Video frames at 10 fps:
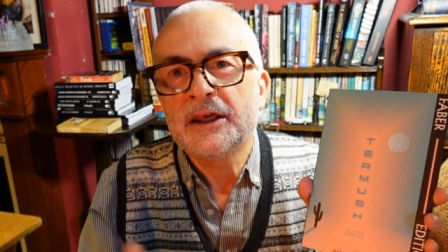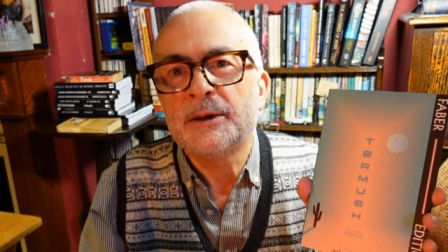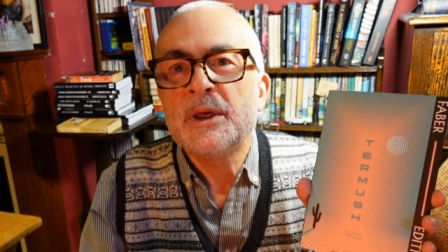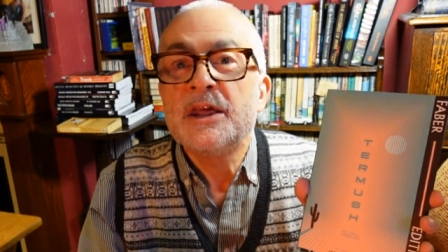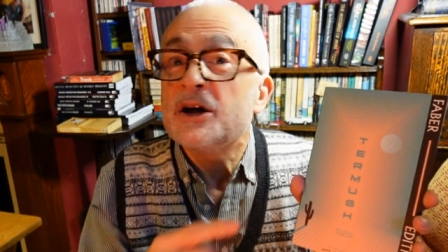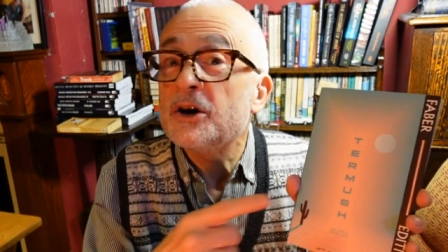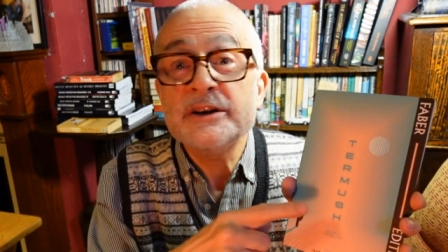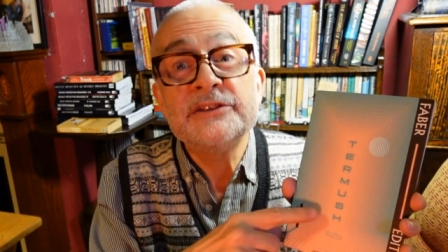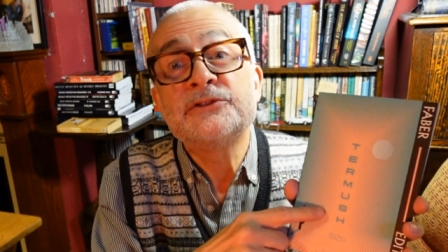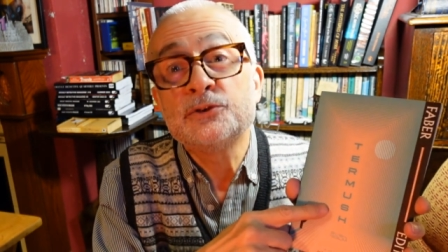Um,
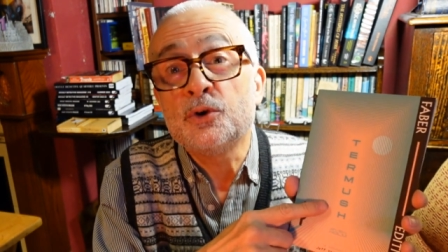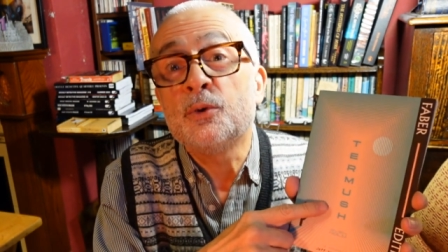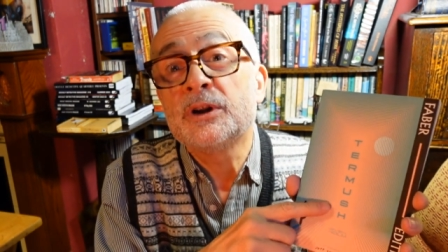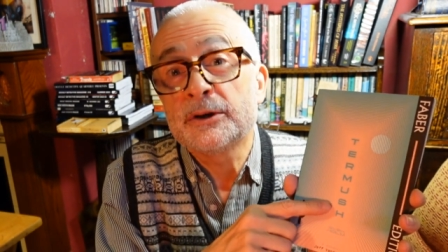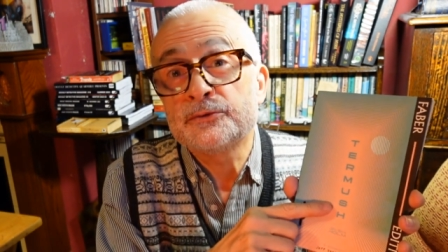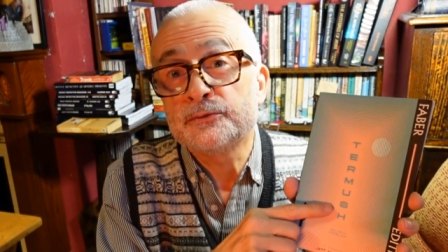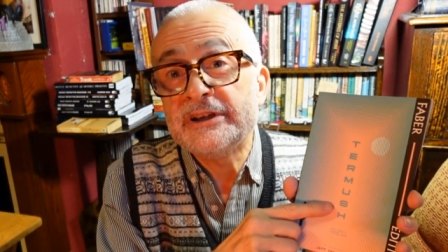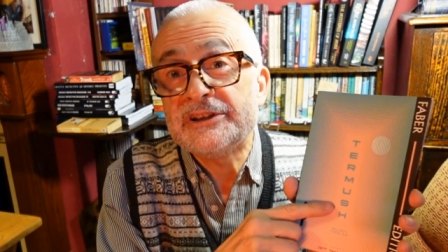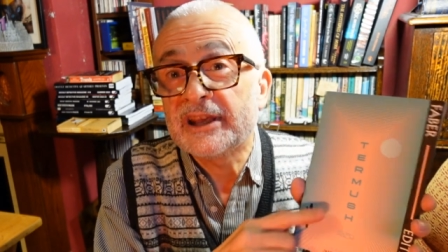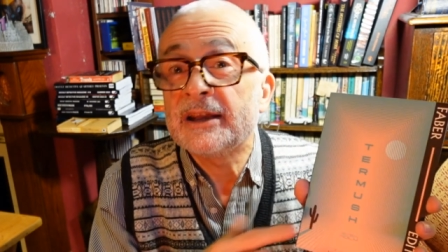I thought while I was
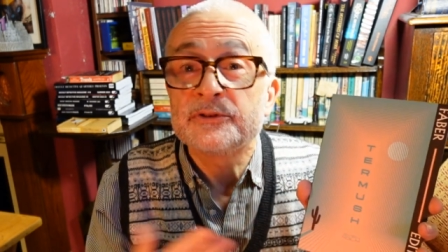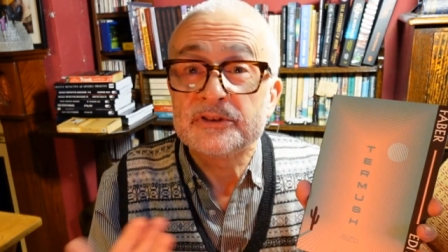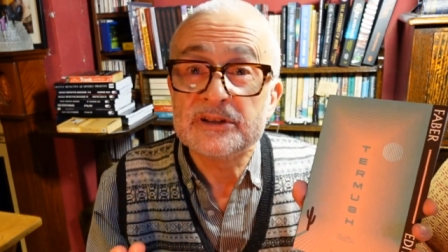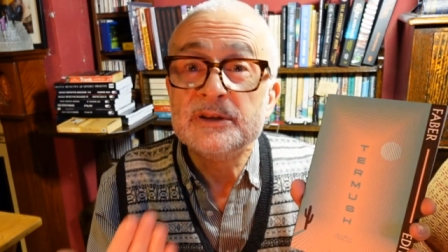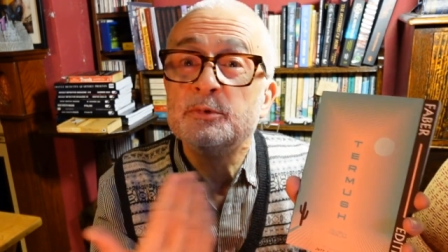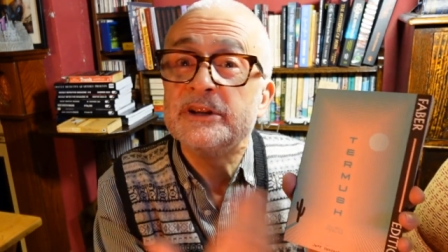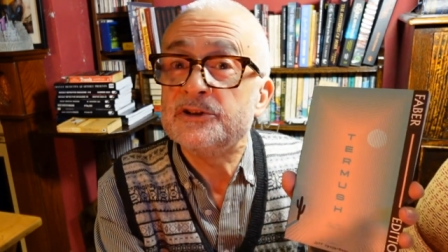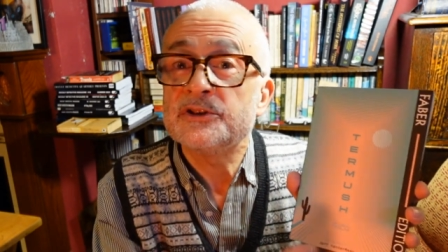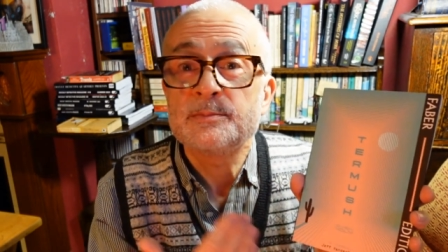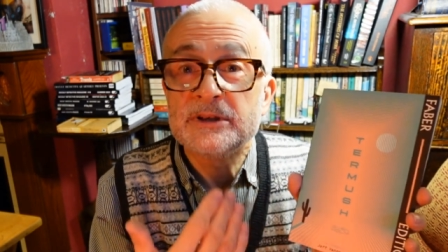reading it because I deliberately
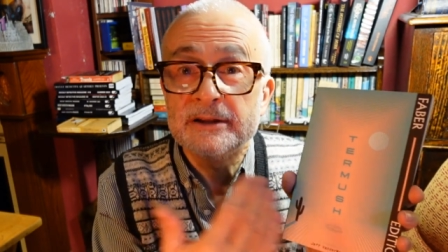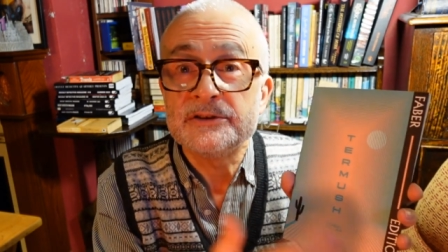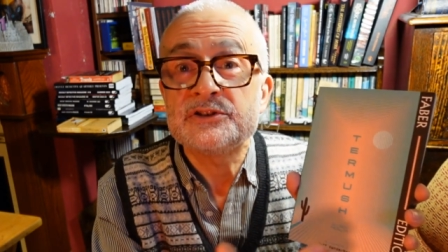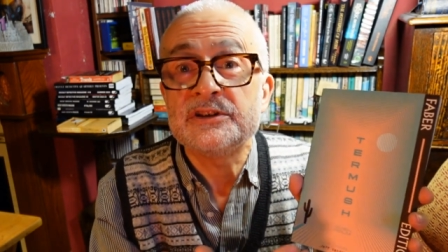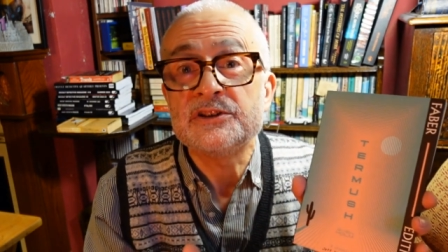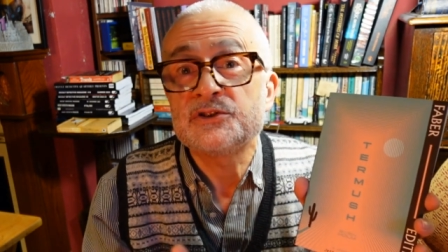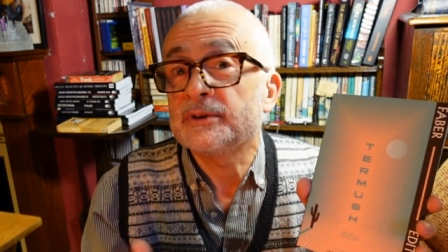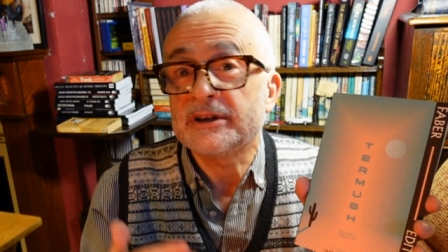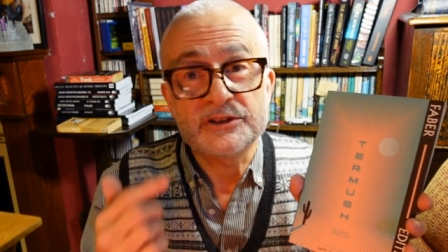just plunged into it.